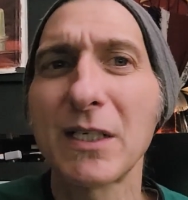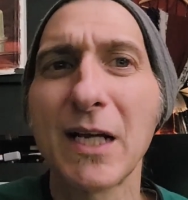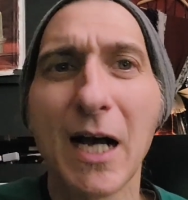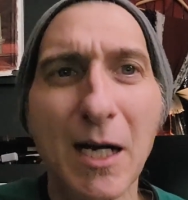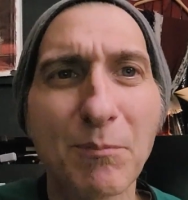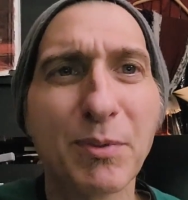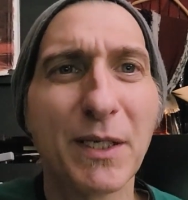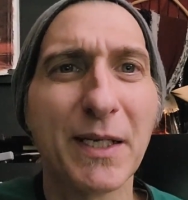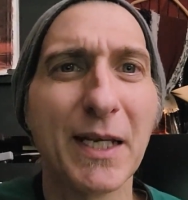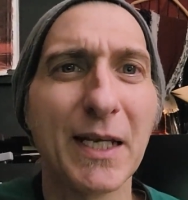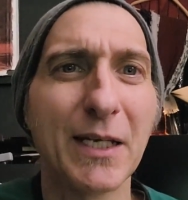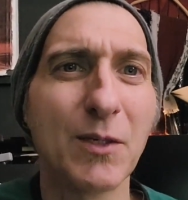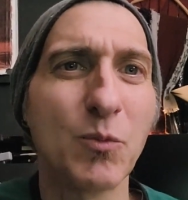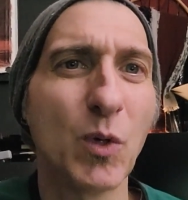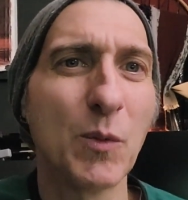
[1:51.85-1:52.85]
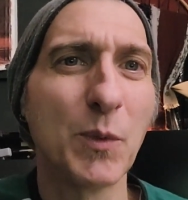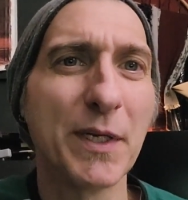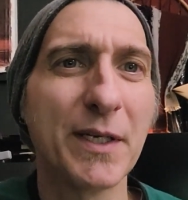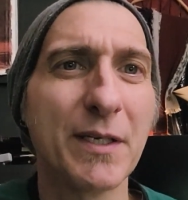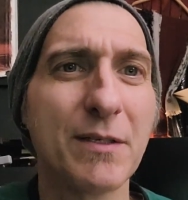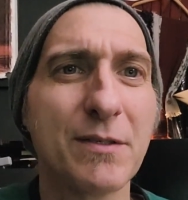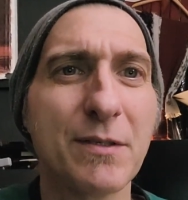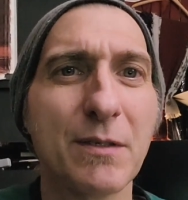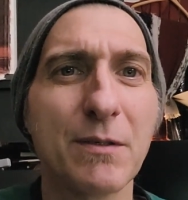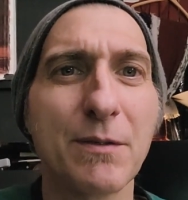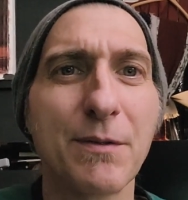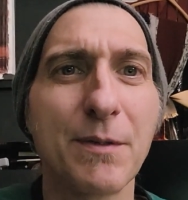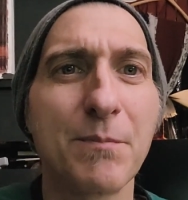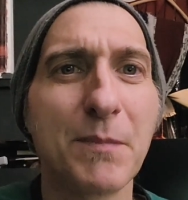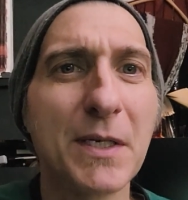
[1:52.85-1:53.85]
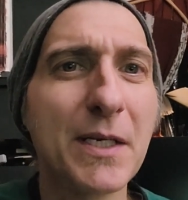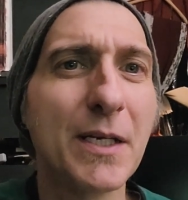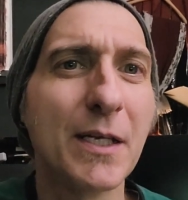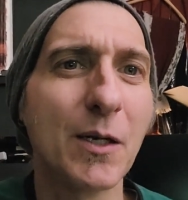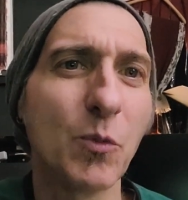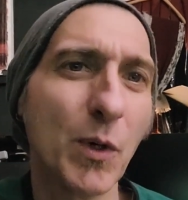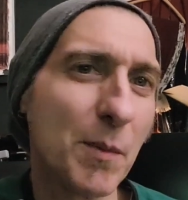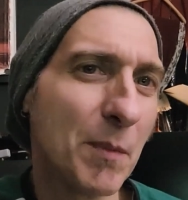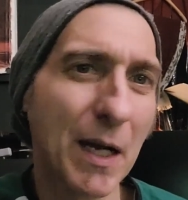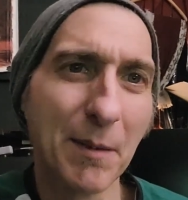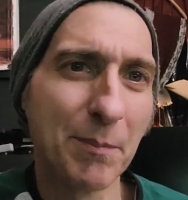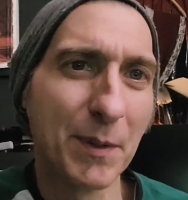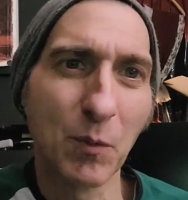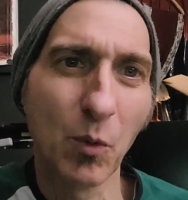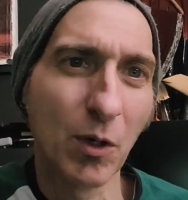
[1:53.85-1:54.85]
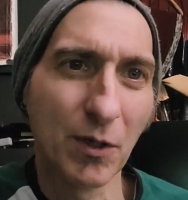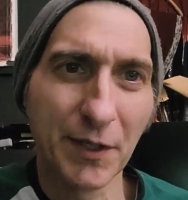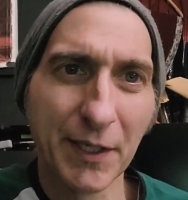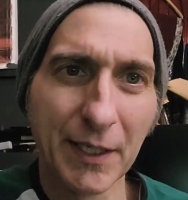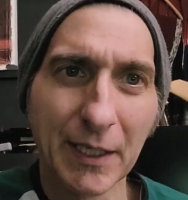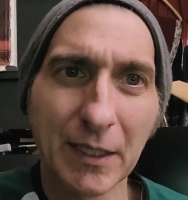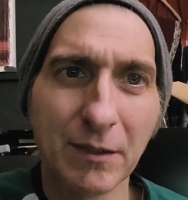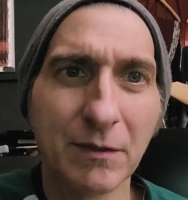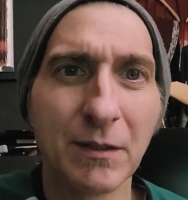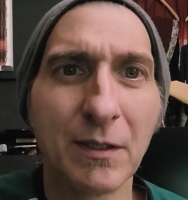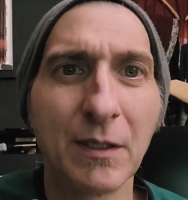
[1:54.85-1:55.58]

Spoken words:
complicated when we consider the media we might be working in.